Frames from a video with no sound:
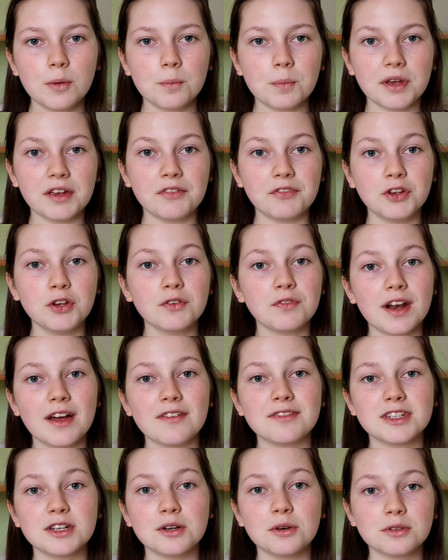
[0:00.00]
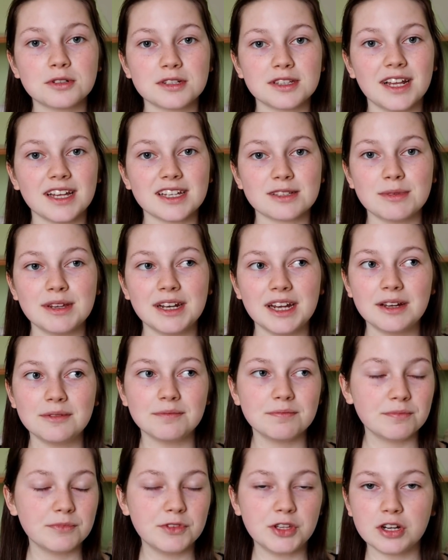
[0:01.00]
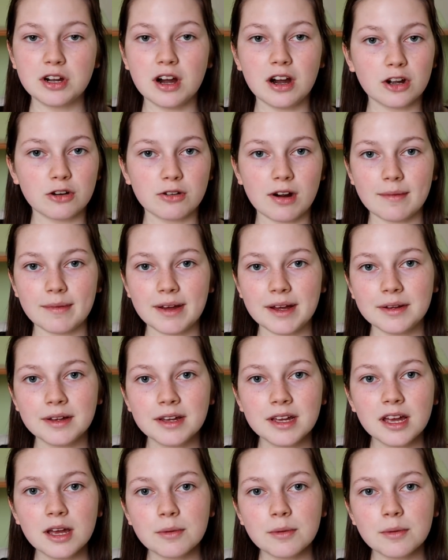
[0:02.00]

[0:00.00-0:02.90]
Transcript: But if you've left it all to the last minute, you can't cram it,